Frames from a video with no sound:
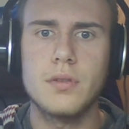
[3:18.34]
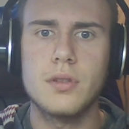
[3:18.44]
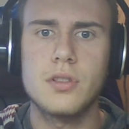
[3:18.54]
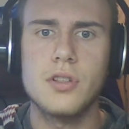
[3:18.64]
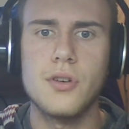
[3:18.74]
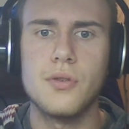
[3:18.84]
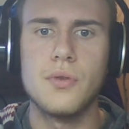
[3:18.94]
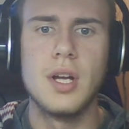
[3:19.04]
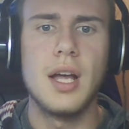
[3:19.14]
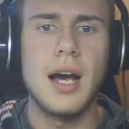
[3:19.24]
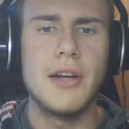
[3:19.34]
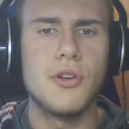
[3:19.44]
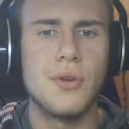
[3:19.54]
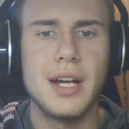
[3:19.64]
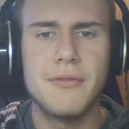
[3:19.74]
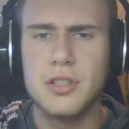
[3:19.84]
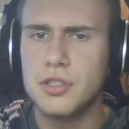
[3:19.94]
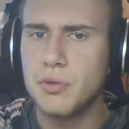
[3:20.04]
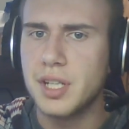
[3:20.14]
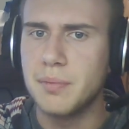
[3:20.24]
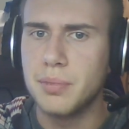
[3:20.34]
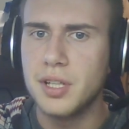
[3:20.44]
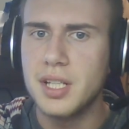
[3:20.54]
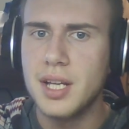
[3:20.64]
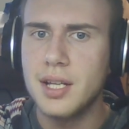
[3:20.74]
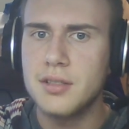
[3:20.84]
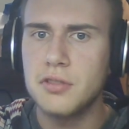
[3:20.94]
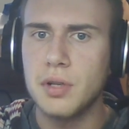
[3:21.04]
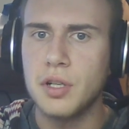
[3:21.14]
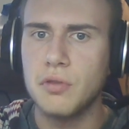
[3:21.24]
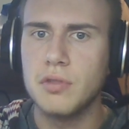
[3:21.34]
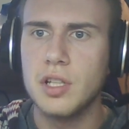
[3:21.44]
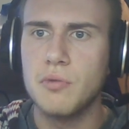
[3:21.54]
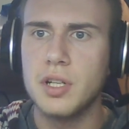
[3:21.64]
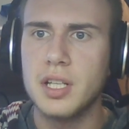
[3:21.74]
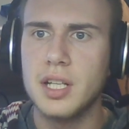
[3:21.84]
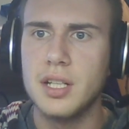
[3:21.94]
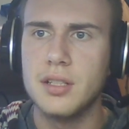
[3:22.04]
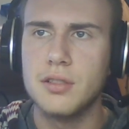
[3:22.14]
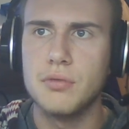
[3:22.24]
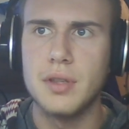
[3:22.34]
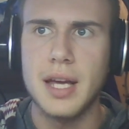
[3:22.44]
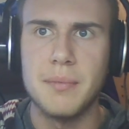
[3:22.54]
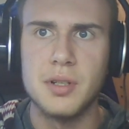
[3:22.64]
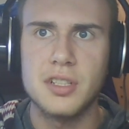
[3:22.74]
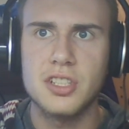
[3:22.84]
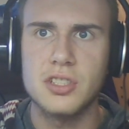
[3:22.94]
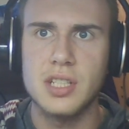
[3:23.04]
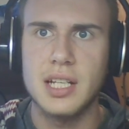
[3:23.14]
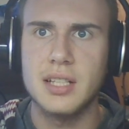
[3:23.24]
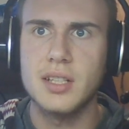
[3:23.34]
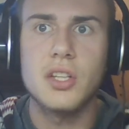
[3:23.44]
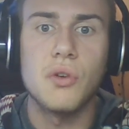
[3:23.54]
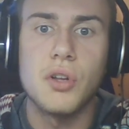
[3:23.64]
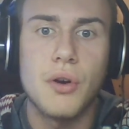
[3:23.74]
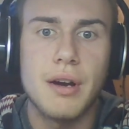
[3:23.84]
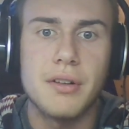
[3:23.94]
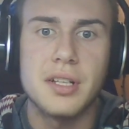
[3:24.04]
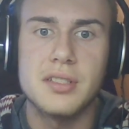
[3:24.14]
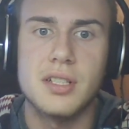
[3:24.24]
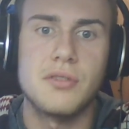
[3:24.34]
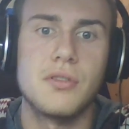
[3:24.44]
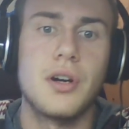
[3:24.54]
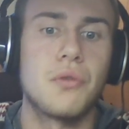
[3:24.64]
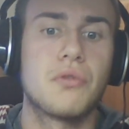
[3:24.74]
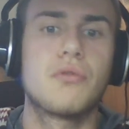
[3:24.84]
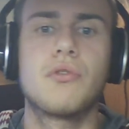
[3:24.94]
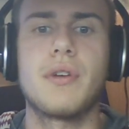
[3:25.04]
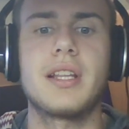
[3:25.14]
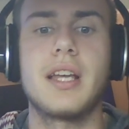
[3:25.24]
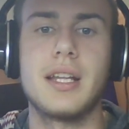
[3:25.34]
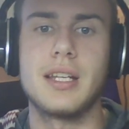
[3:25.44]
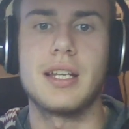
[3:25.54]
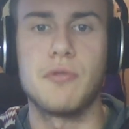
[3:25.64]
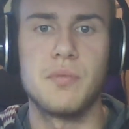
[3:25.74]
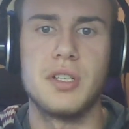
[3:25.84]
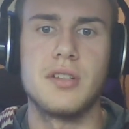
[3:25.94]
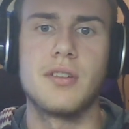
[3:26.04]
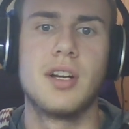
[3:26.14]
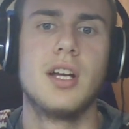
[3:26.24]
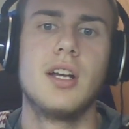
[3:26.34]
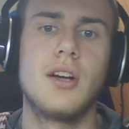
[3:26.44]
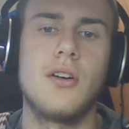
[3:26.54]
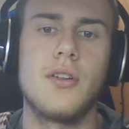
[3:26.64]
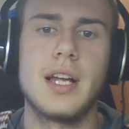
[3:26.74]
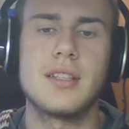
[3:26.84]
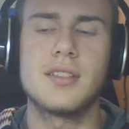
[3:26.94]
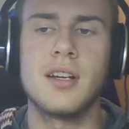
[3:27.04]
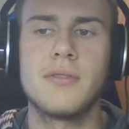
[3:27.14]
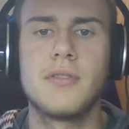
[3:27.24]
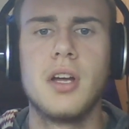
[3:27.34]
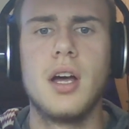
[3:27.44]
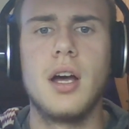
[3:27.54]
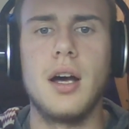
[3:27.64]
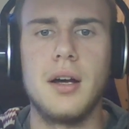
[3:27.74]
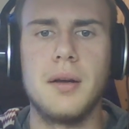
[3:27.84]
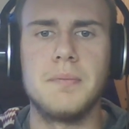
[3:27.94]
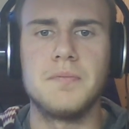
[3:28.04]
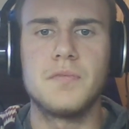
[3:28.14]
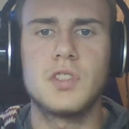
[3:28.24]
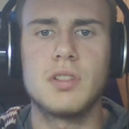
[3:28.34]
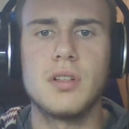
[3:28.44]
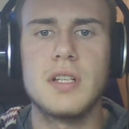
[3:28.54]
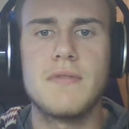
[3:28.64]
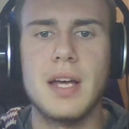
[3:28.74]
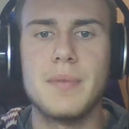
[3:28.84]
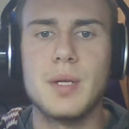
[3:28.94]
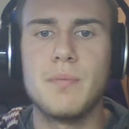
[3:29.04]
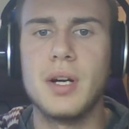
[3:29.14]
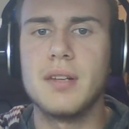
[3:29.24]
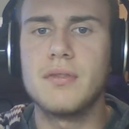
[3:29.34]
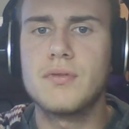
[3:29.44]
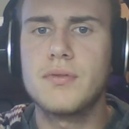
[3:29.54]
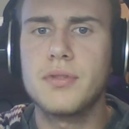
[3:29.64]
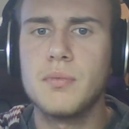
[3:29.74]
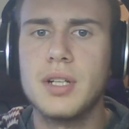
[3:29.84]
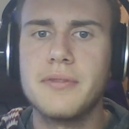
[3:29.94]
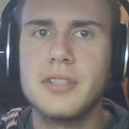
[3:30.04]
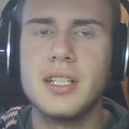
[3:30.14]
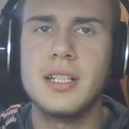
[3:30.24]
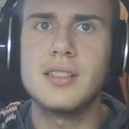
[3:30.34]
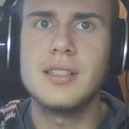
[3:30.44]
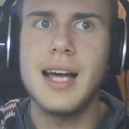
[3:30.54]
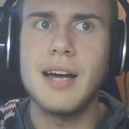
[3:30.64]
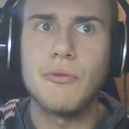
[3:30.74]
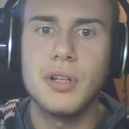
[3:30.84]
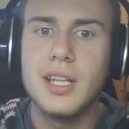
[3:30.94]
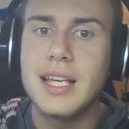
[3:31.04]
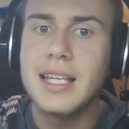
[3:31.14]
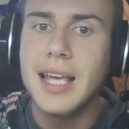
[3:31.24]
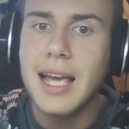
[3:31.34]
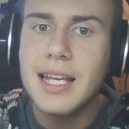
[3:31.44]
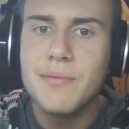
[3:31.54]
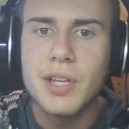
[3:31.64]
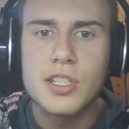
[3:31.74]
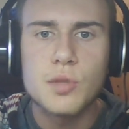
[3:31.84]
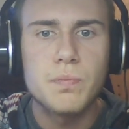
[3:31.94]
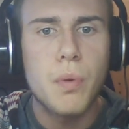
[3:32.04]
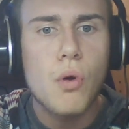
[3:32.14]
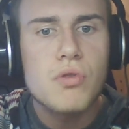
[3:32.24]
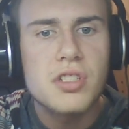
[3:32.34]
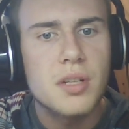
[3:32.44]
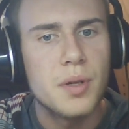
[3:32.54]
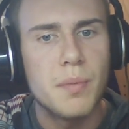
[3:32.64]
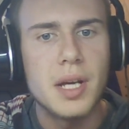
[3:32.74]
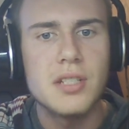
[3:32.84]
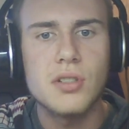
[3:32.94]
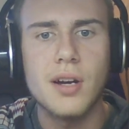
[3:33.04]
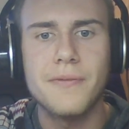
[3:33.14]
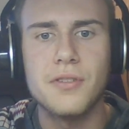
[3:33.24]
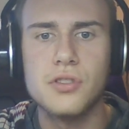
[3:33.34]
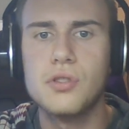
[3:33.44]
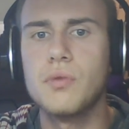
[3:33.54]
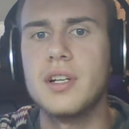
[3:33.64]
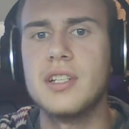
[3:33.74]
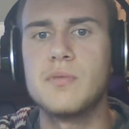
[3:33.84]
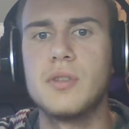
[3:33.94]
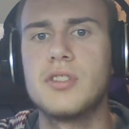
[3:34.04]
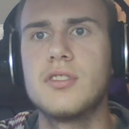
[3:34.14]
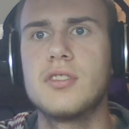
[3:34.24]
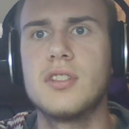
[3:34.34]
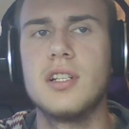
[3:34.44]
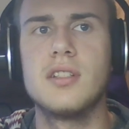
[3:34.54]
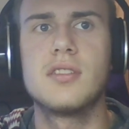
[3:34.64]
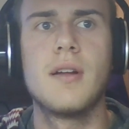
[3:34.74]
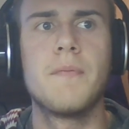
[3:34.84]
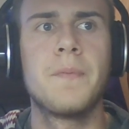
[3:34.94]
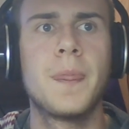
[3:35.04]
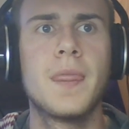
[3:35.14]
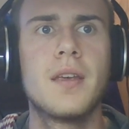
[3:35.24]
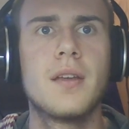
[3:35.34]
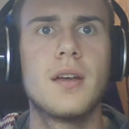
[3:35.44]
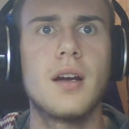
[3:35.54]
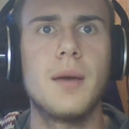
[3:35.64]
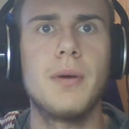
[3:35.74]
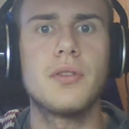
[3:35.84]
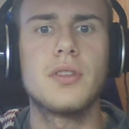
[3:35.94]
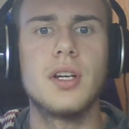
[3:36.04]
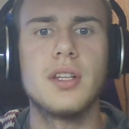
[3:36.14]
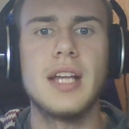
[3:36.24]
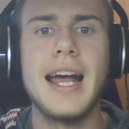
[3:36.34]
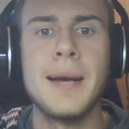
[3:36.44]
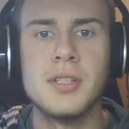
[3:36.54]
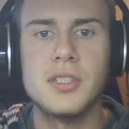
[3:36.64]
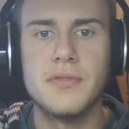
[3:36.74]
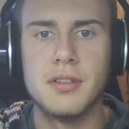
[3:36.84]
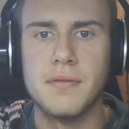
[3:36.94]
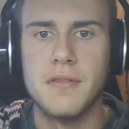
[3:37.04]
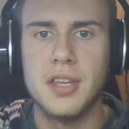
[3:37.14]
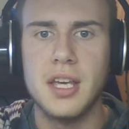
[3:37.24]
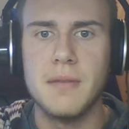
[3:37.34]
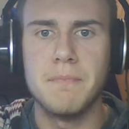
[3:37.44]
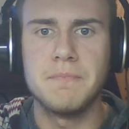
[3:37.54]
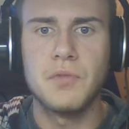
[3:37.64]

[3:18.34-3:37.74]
So I don't have the story complete yet, so I don't really want to get into it that much because I don't know how it ends. I don't know how great the ending would be or all that stuff. So I'll leave that be. But from what I've seen, it's not really a game that's supposed to be based off the story as much as it is about the atmosphere of the game.